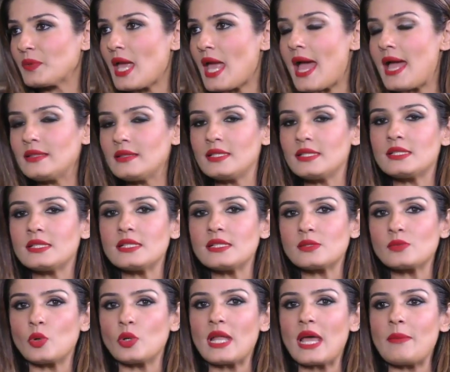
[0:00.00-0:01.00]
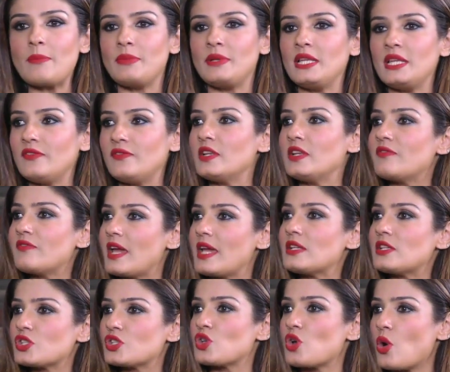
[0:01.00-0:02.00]
And this is what I believed in
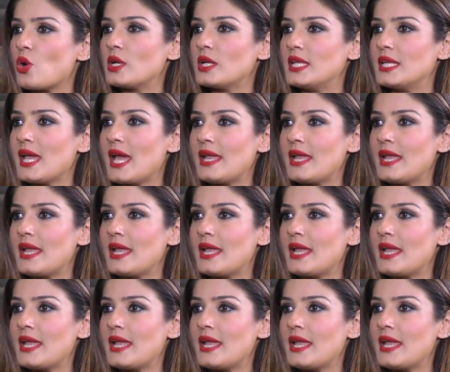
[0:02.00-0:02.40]
very strongly.